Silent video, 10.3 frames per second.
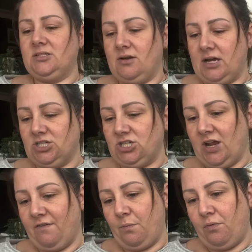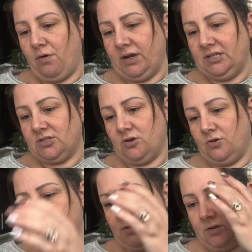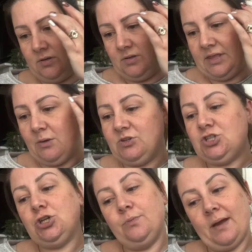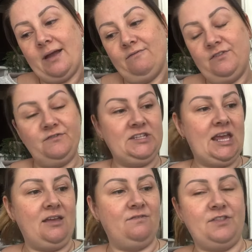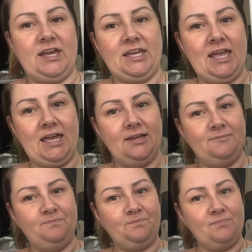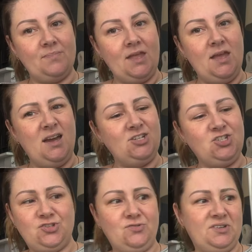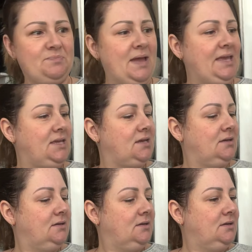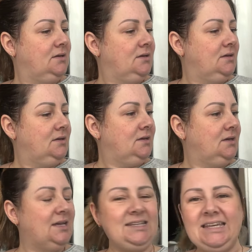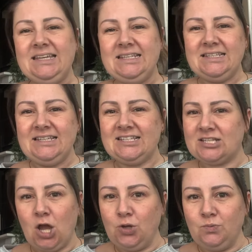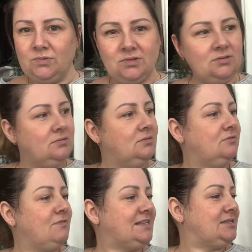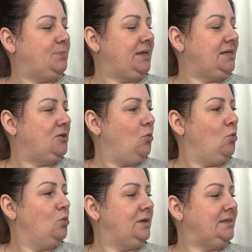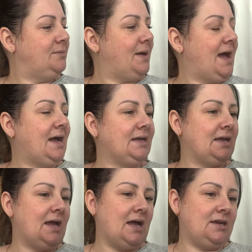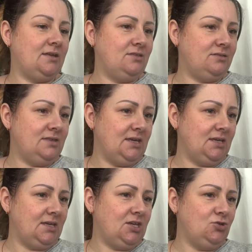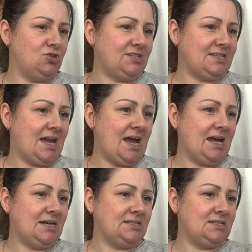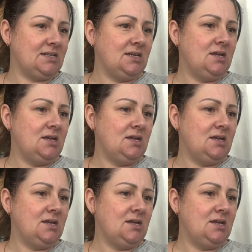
don't actually have a price on. They were two pounds fifty-eight for that kit. I just thought I'd make an easy scone recipe, all in the bag. And I think you just add